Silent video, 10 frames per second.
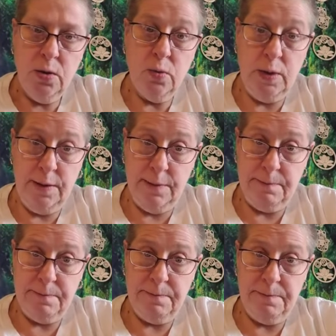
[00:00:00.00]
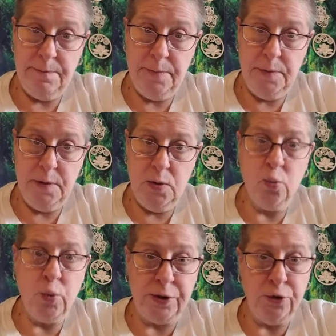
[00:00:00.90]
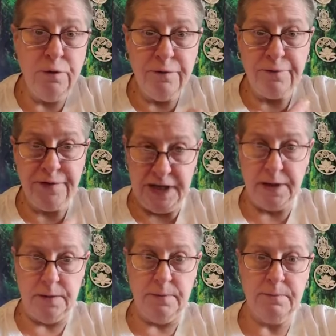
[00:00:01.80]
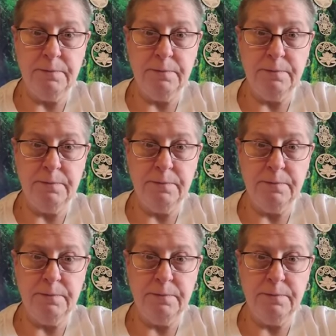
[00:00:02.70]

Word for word: Well, when you feel